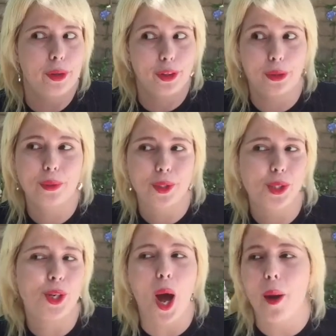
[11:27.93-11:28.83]
You
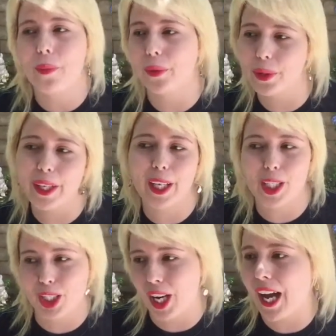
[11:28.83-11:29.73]
should not bring
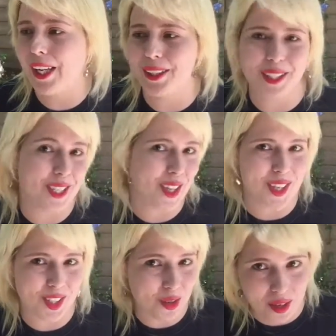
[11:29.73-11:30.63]
a child into
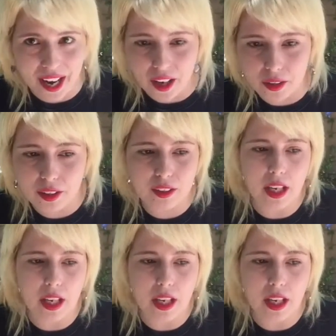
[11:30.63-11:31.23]
this crowd.